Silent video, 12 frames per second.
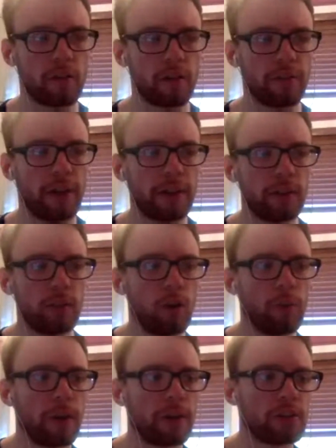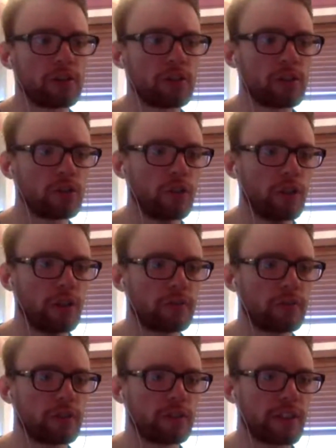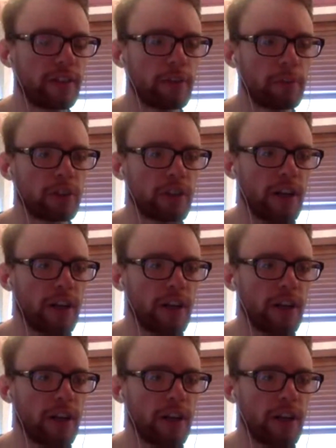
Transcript: the fact that Warburton's sort of given him a